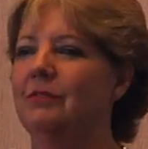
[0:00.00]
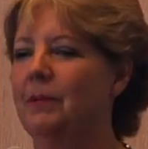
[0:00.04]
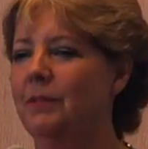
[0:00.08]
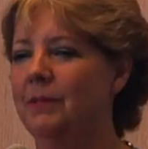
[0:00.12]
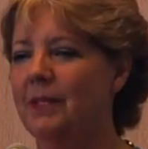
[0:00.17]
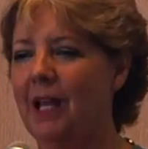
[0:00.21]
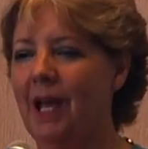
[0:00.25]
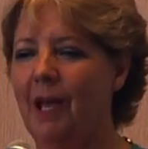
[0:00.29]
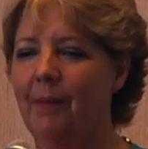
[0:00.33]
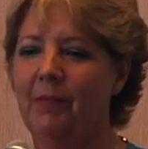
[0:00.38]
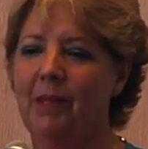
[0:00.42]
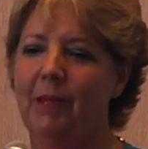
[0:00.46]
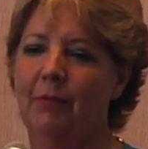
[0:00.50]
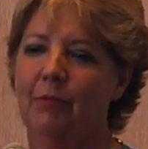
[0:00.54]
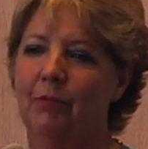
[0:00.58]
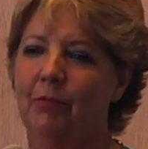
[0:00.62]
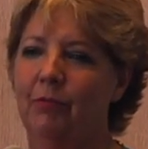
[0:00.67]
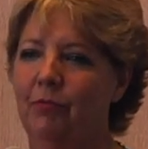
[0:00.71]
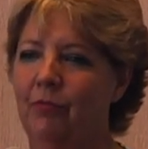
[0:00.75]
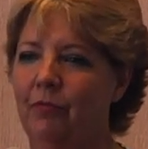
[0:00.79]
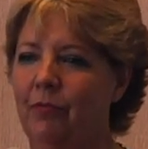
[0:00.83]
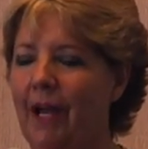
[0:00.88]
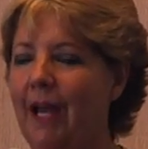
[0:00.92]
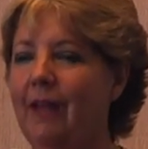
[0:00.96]
From the time they were
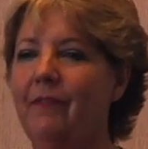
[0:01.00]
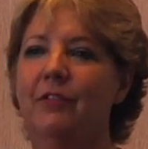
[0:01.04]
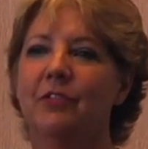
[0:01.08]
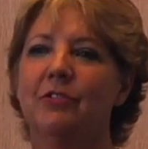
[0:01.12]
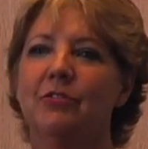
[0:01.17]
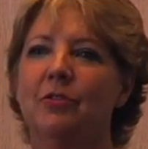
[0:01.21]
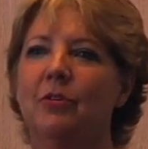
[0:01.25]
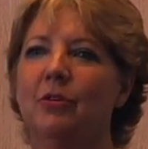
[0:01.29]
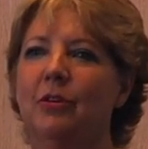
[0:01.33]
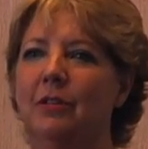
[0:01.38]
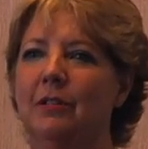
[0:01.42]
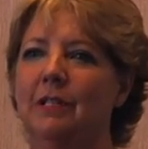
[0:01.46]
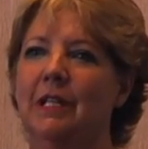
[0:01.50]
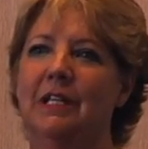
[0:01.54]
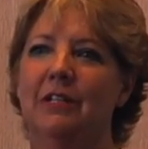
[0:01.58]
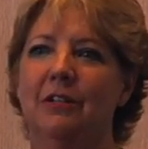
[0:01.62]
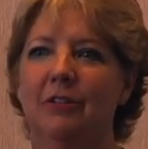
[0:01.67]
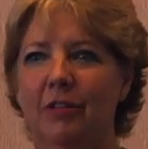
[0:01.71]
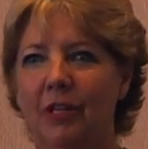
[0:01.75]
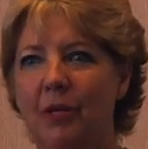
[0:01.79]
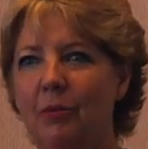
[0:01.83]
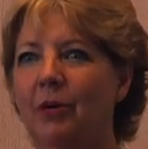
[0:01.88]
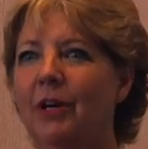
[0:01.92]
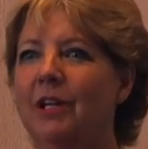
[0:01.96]
five years old, they
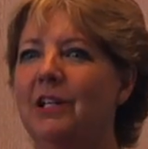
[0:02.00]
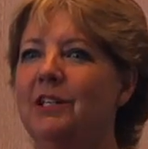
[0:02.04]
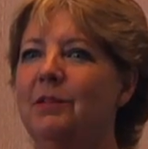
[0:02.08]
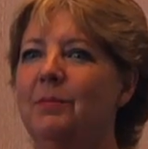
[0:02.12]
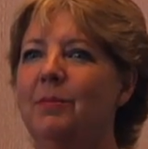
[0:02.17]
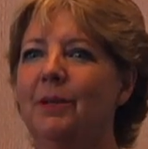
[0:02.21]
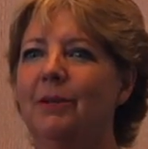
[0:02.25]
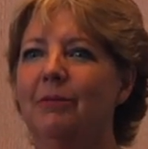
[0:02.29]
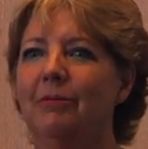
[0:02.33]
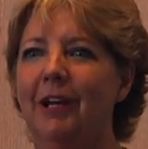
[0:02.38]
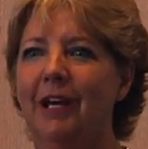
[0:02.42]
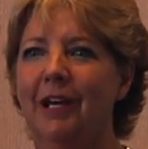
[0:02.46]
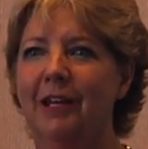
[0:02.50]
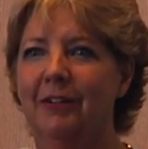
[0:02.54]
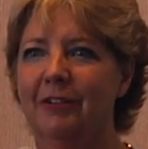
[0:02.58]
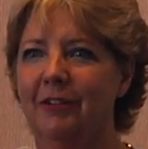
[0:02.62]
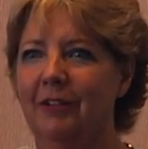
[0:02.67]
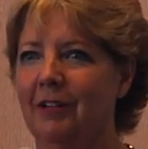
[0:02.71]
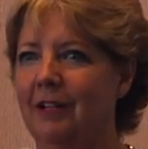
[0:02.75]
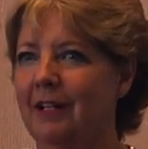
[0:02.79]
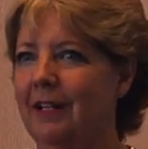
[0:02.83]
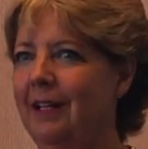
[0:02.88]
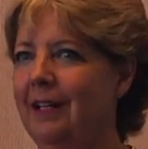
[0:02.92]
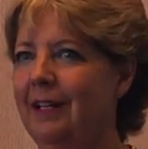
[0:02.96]
knew they wanted to be a
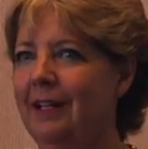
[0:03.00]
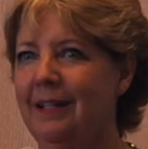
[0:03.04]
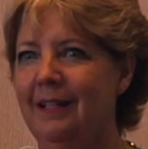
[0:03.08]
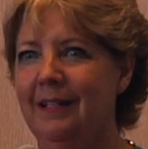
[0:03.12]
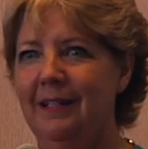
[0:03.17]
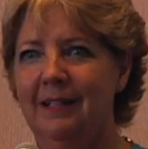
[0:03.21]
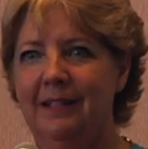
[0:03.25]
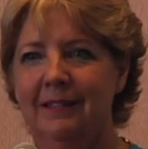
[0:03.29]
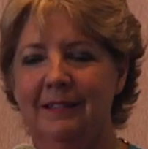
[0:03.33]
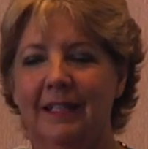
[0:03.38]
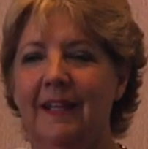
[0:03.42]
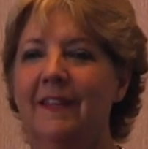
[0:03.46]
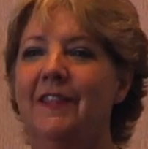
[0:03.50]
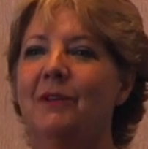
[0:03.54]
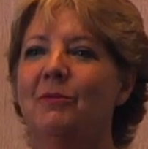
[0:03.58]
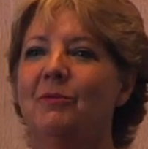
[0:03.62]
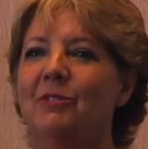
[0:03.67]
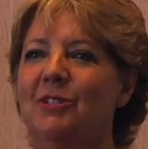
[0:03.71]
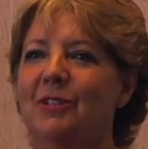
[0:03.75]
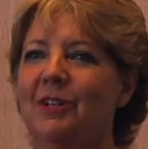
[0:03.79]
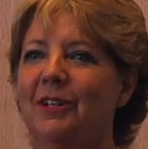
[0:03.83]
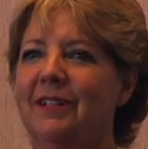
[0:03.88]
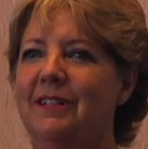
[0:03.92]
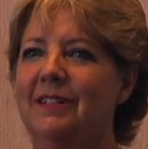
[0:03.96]
writer, and nothing
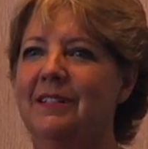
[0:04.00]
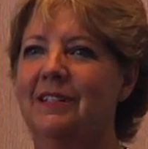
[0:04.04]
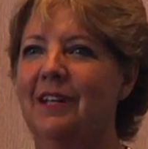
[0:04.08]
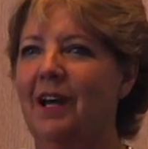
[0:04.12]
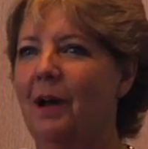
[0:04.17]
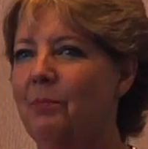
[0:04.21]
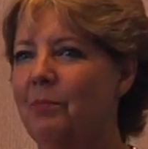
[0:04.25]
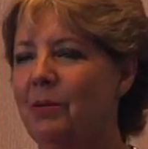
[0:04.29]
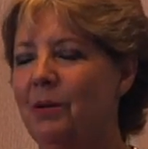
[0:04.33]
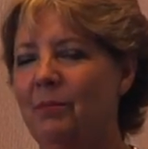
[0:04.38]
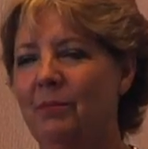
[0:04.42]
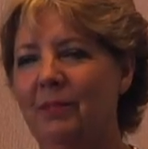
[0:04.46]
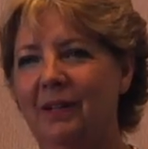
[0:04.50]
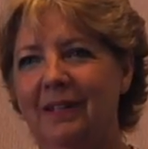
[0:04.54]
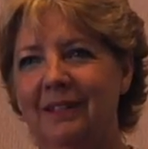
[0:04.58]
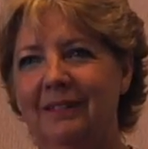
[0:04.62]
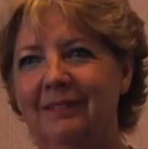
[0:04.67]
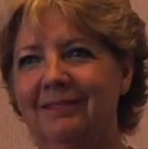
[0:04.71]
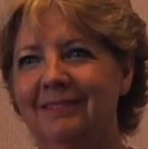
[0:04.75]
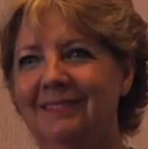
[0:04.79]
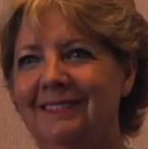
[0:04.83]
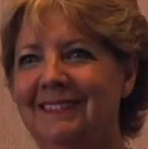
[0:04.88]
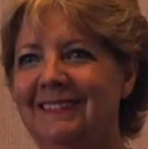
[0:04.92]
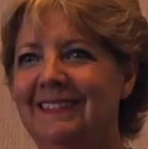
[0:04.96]
was going to stop them.
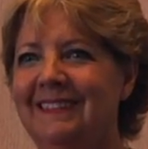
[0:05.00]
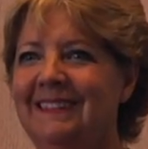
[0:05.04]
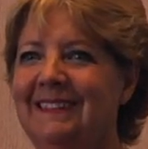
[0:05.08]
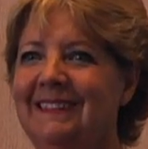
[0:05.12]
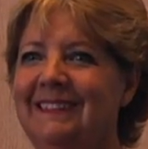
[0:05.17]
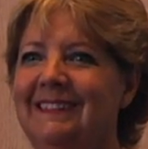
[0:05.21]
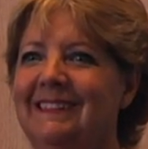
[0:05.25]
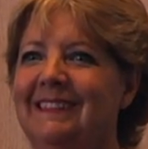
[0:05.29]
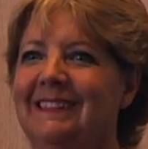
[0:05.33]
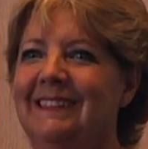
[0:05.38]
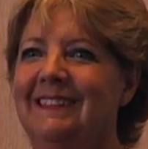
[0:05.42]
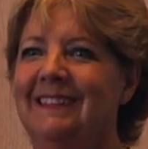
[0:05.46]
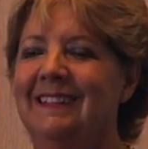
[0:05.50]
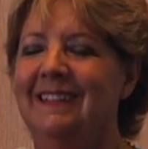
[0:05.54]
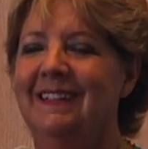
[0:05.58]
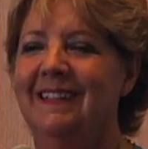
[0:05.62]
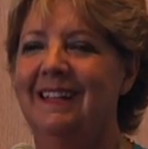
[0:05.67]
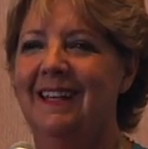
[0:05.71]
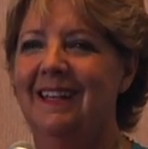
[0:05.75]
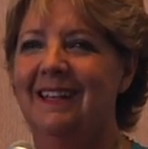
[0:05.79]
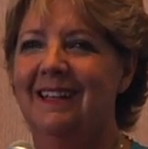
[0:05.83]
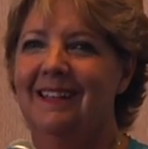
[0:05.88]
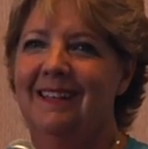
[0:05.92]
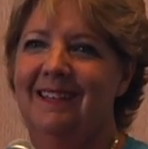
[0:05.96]
And
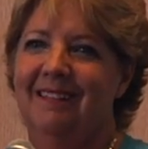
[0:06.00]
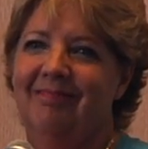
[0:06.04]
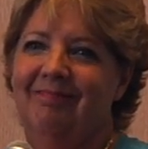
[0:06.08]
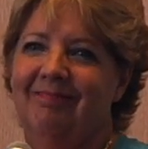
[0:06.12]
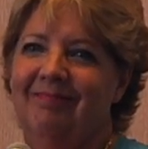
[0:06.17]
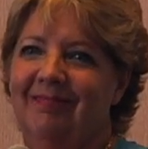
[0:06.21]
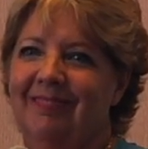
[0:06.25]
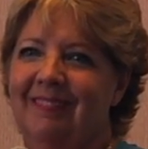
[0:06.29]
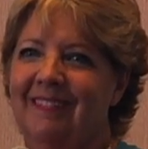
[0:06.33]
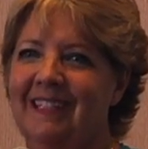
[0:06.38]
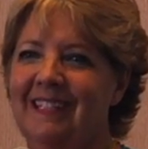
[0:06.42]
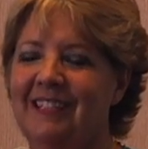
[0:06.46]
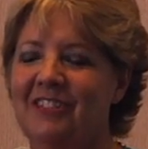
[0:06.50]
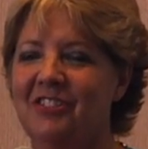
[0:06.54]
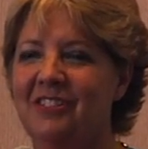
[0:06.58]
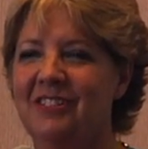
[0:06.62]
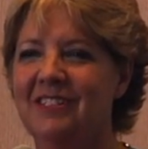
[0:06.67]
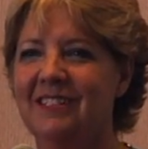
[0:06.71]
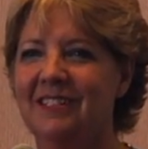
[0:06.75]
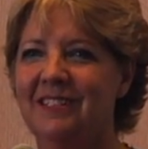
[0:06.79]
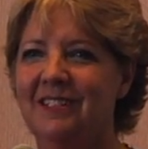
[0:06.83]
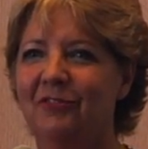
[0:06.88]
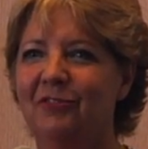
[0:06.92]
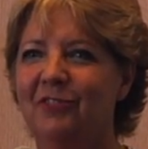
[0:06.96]
they, It's
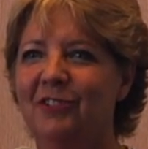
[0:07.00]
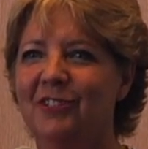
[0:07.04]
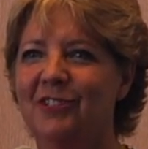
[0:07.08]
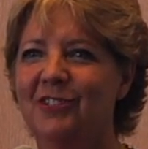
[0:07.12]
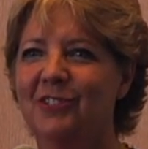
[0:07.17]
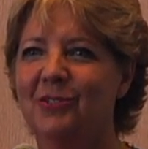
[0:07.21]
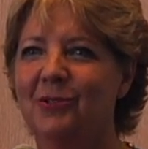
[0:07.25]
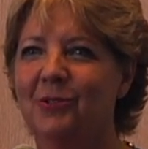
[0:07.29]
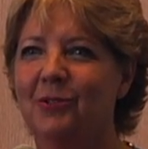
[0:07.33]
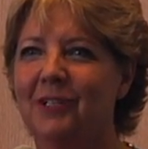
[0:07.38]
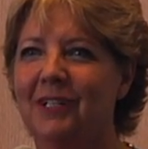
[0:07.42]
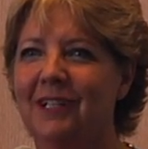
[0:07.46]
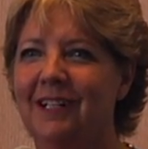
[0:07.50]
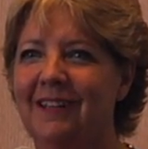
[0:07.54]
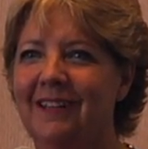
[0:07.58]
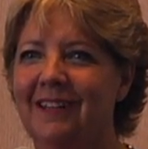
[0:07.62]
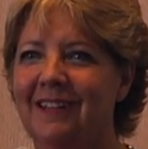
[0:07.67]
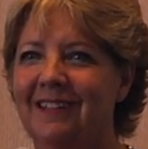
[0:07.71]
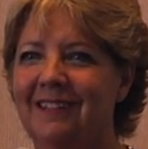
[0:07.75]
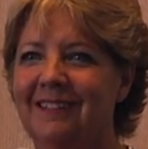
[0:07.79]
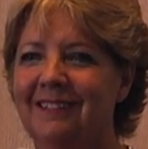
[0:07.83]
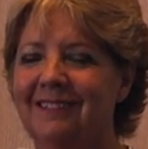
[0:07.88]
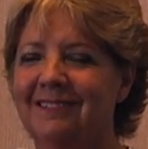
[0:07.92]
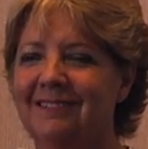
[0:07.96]
just a different story
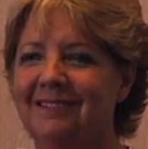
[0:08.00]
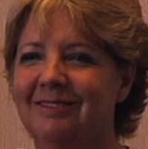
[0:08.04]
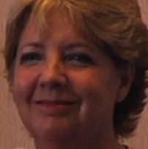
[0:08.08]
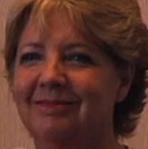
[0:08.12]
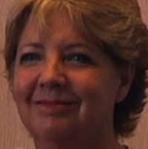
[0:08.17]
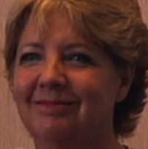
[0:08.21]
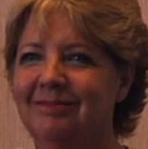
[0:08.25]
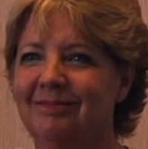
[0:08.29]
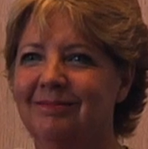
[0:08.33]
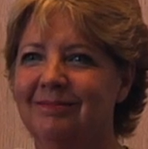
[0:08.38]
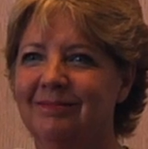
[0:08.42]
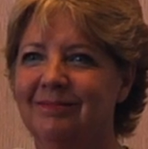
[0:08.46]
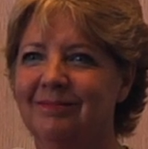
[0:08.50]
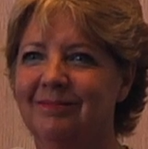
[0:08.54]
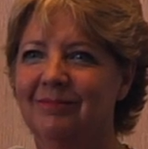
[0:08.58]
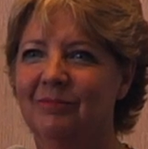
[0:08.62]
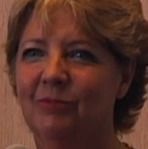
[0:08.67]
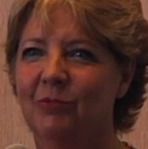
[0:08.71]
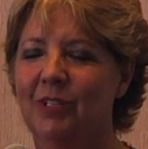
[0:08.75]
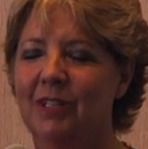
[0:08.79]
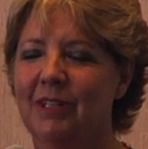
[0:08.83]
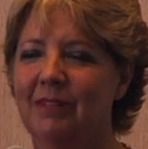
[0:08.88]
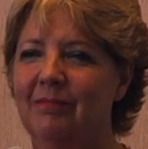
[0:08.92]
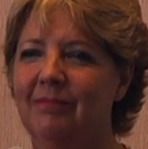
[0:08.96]
than
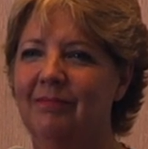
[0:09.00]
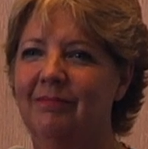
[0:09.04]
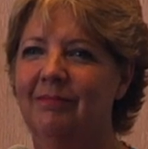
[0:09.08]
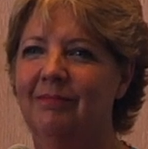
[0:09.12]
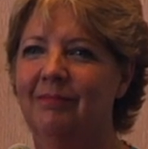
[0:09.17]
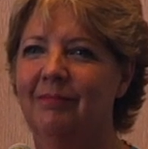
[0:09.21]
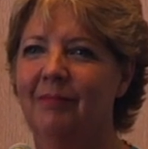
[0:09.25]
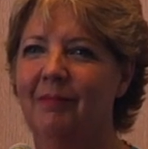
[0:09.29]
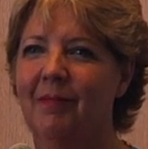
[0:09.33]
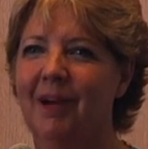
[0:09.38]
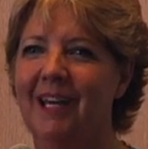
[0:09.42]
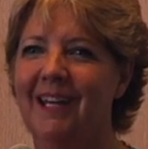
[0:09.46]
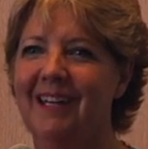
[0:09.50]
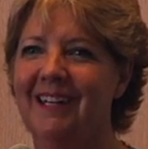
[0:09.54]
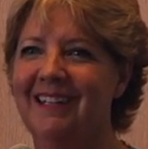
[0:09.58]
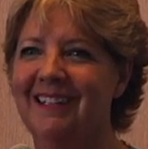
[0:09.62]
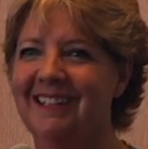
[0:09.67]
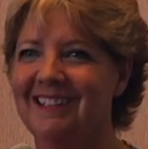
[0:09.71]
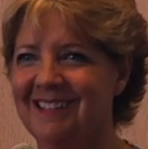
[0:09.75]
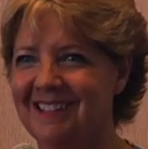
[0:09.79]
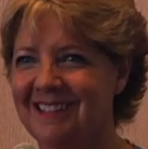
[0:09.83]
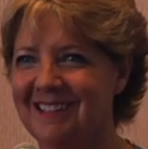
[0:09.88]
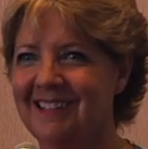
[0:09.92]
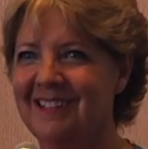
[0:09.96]
what mine
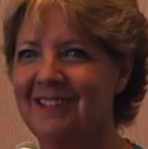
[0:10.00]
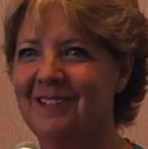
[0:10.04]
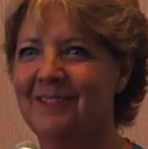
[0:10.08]
is.